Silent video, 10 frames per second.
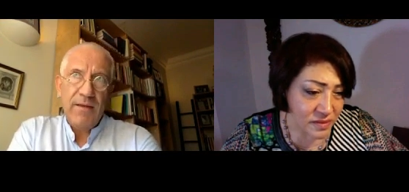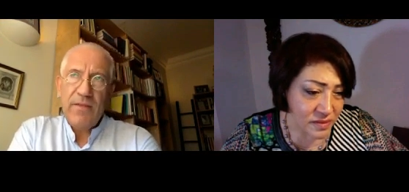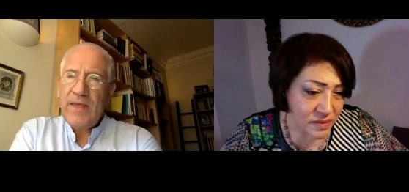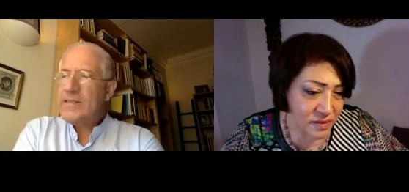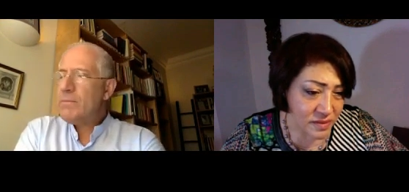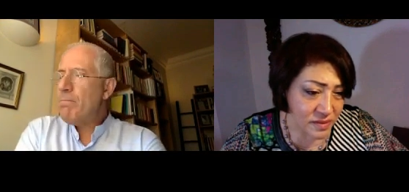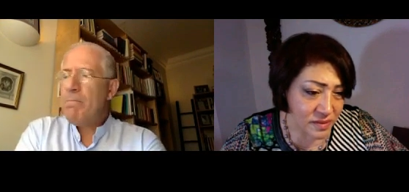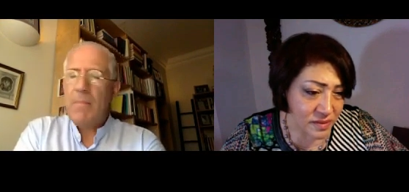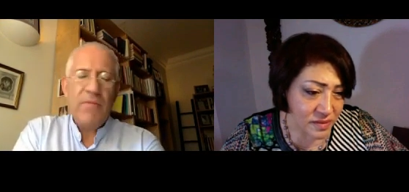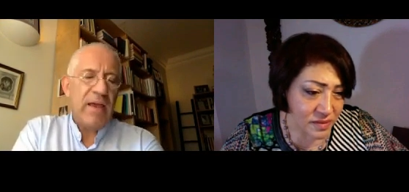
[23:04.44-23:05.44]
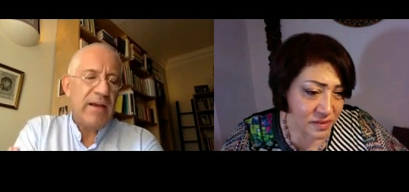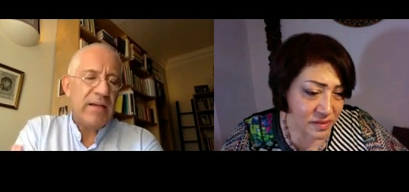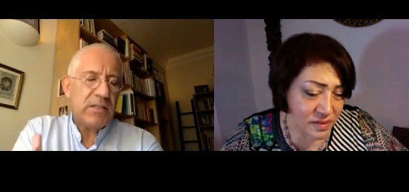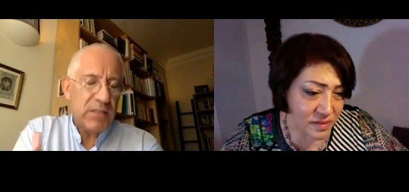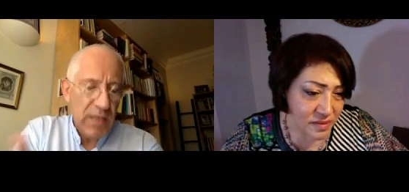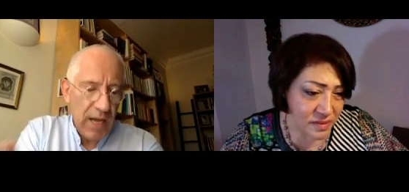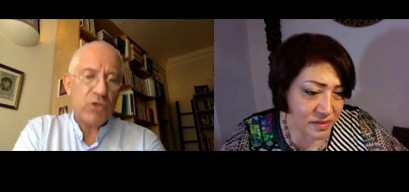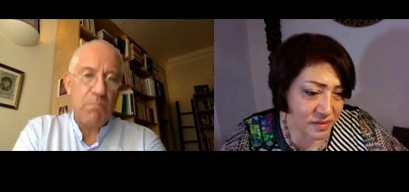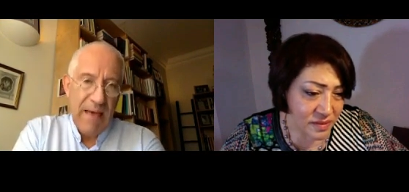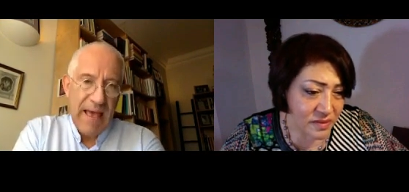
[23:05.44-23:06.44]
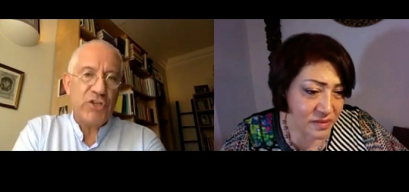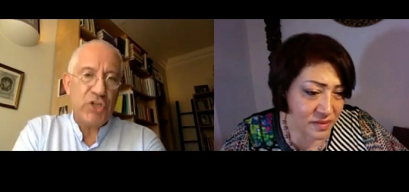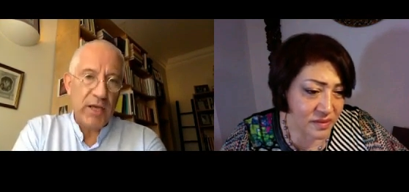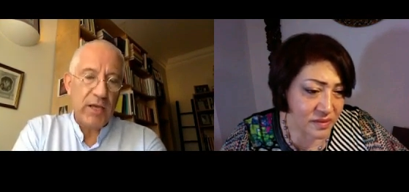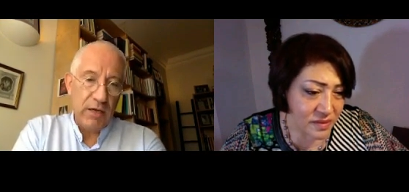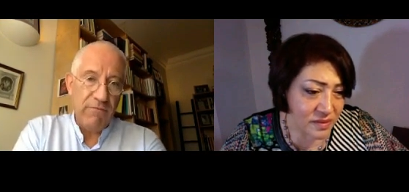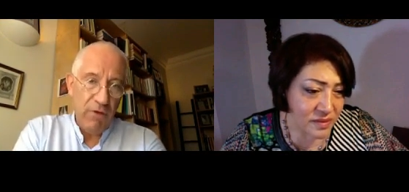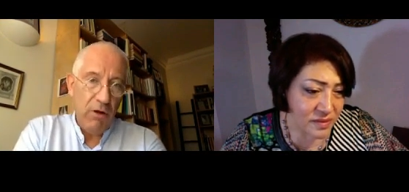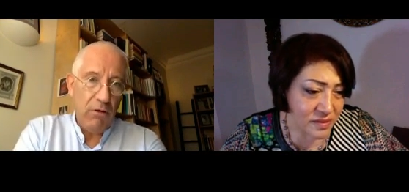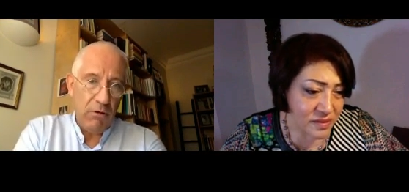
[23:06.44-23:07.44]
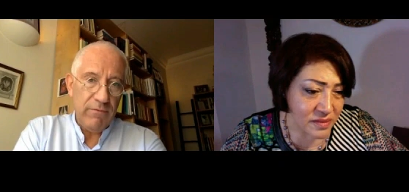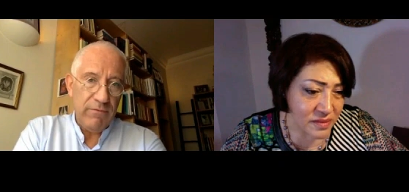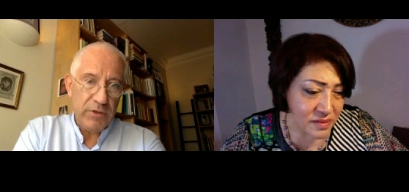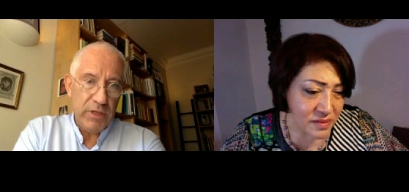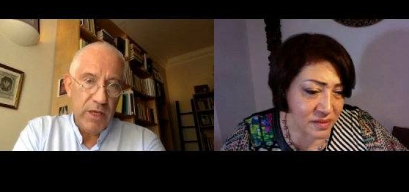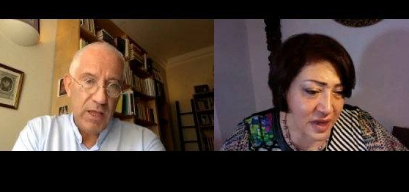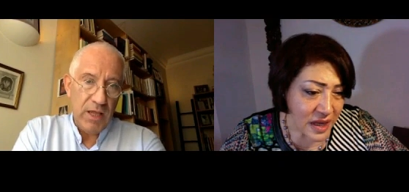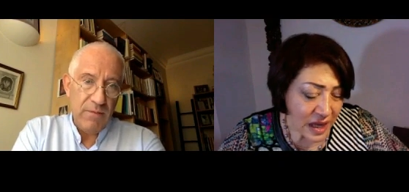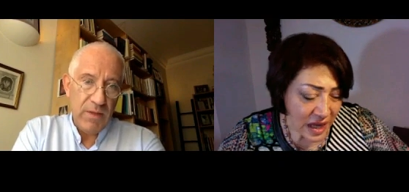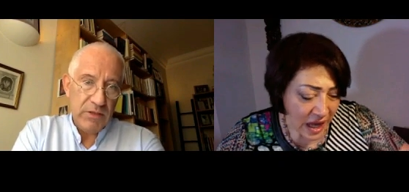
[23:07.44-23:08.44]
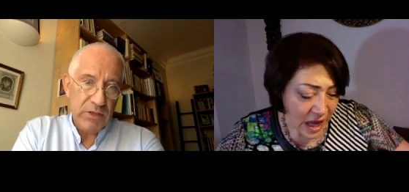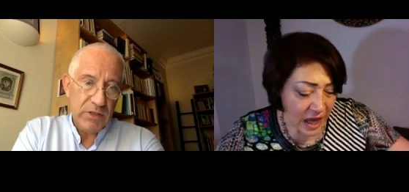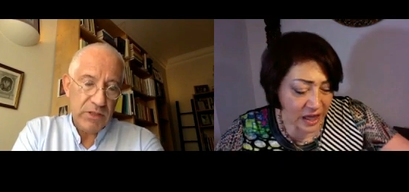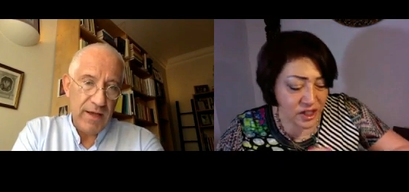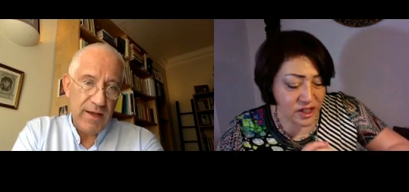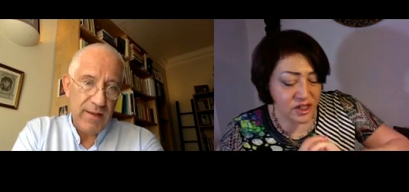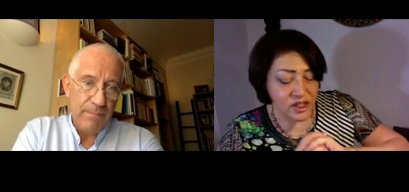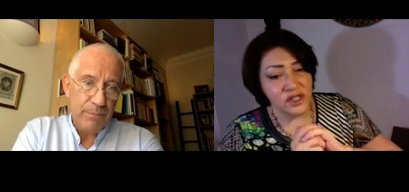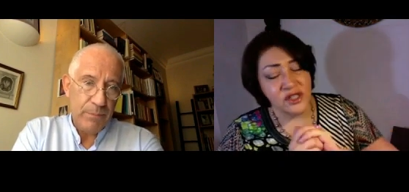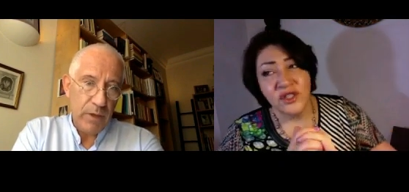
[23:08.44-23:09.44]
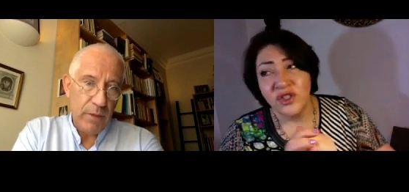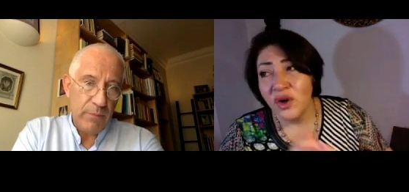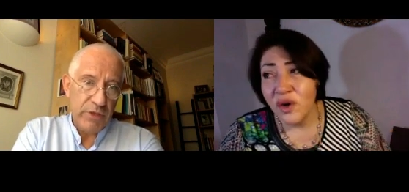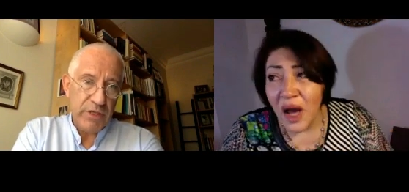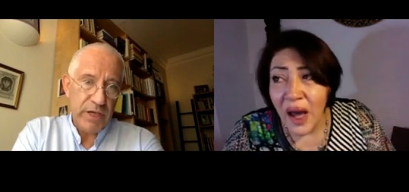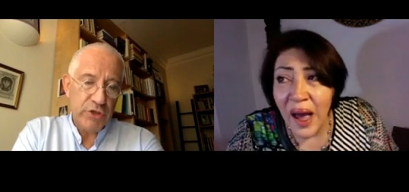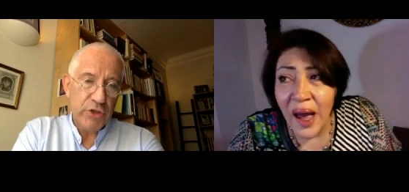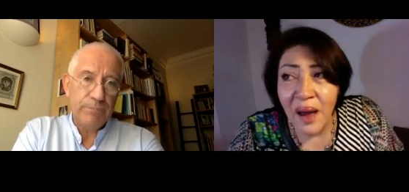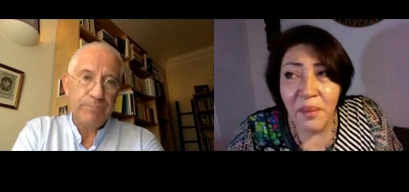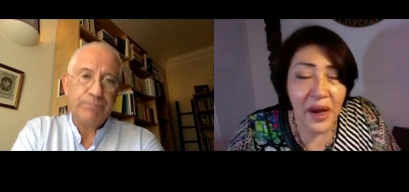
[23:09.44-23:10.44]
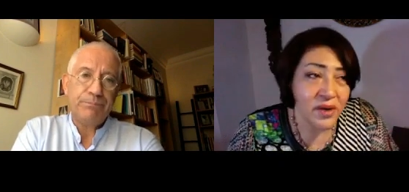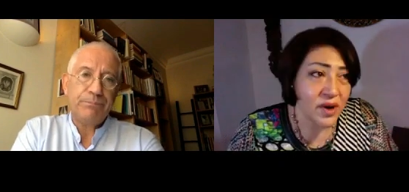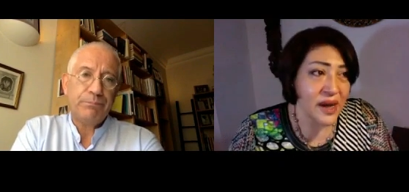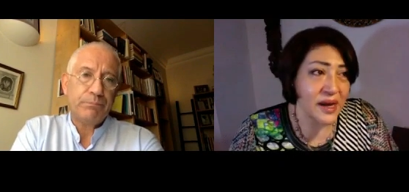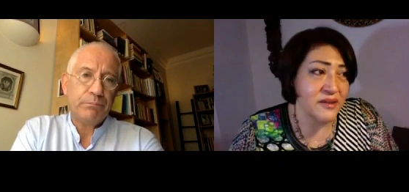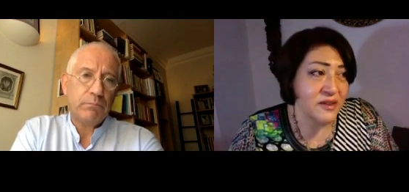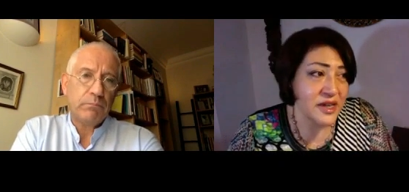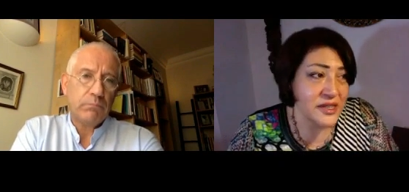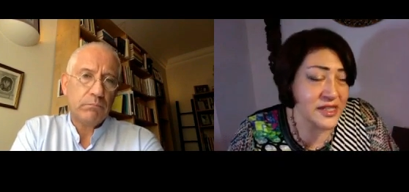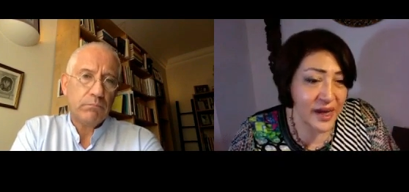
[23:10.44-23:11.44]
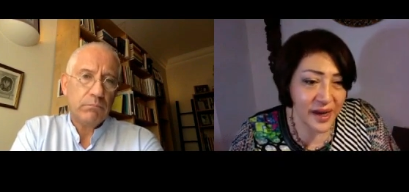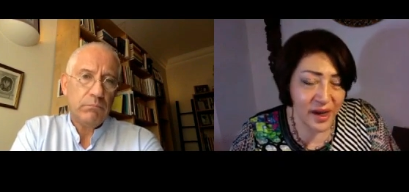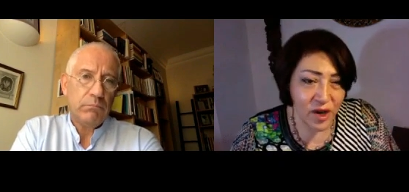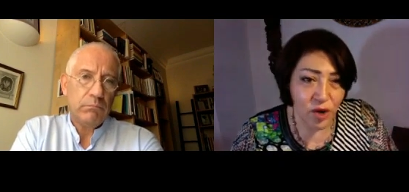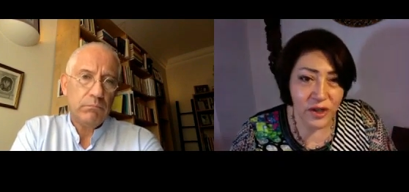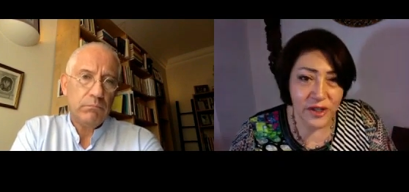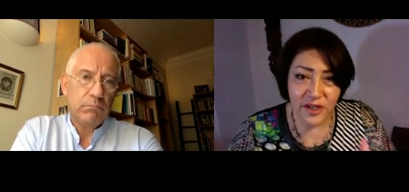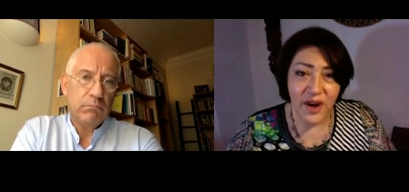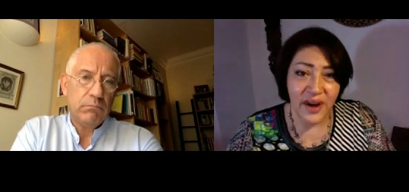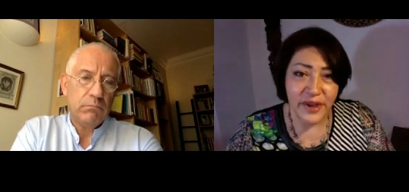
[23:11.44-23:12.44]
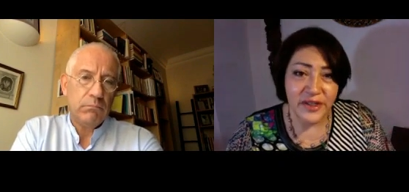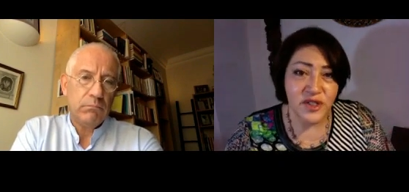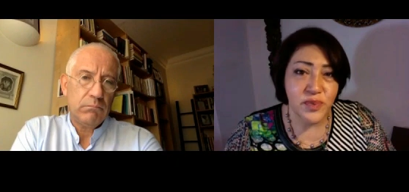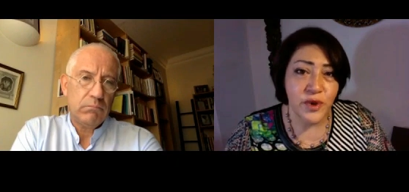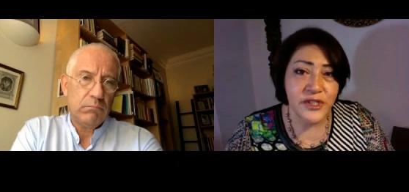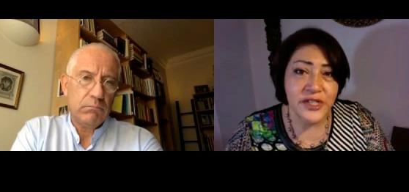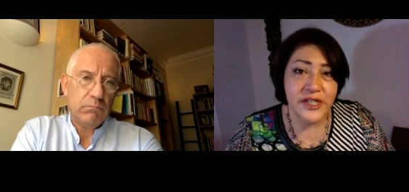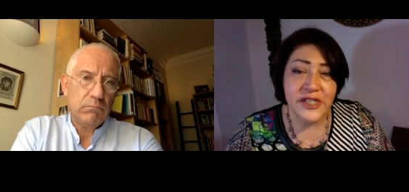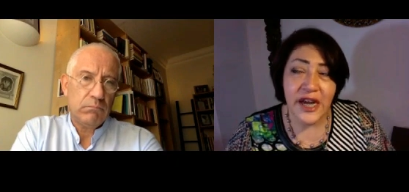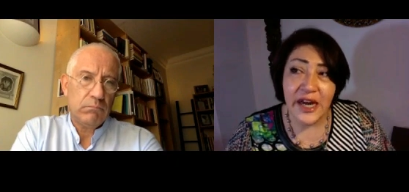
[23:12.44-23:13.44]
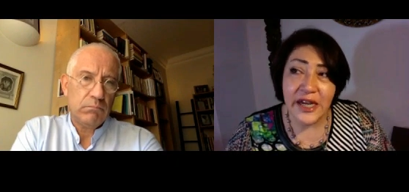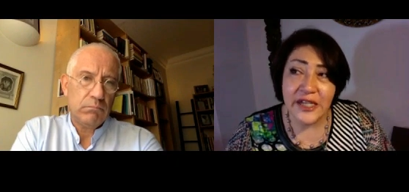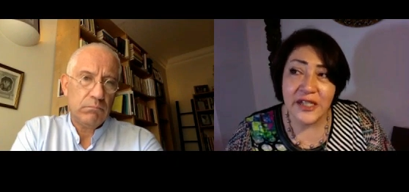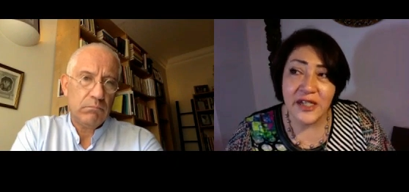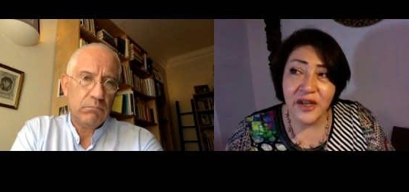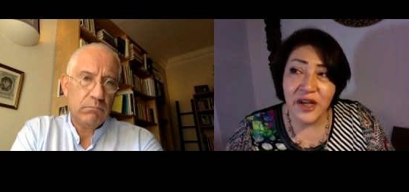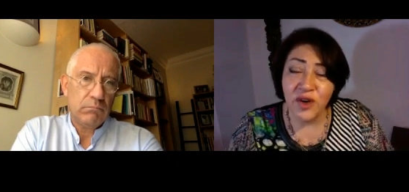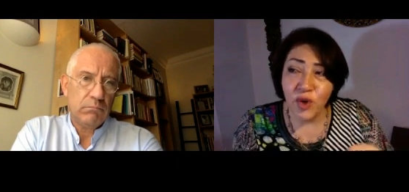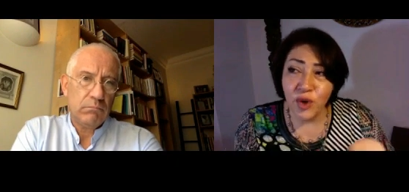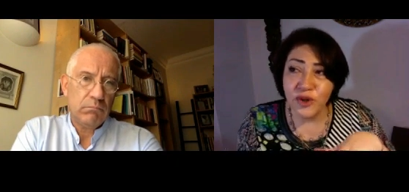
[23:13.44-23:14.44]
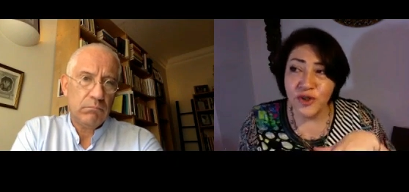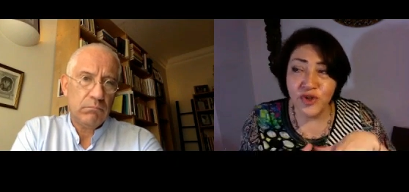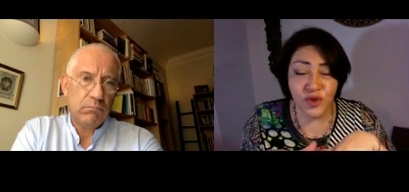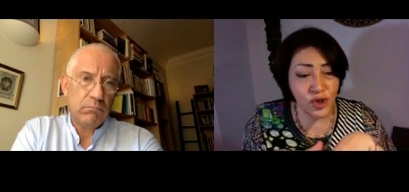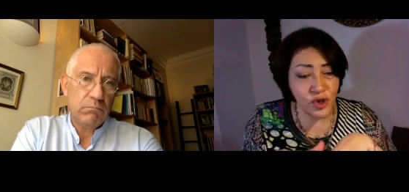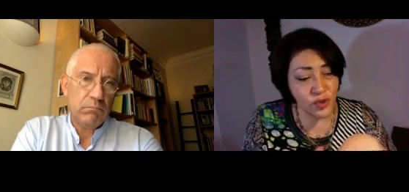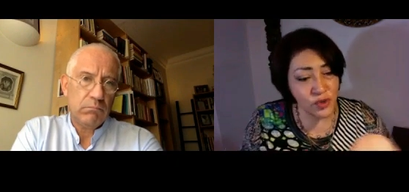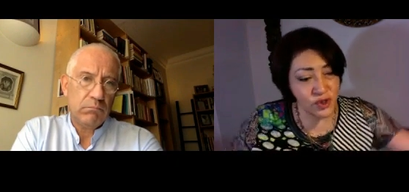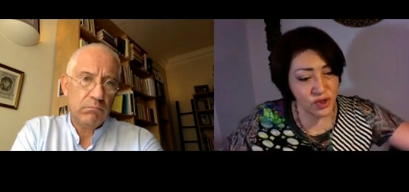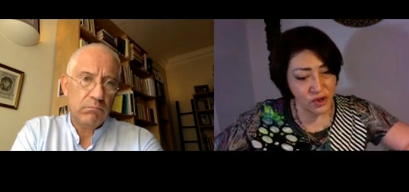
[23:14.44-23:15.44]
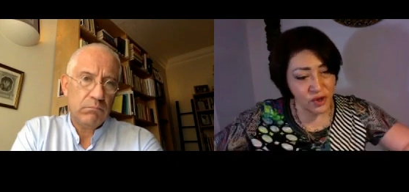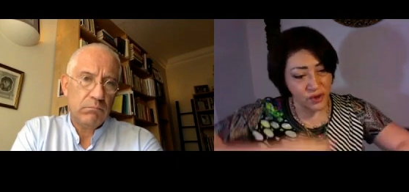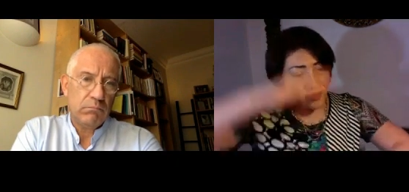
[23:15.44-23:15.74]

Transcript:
Speaker 1: there's, there is such magic involved in this um, appreciation.
Speaker 2: Am I right in saying or describing this process as in order to use your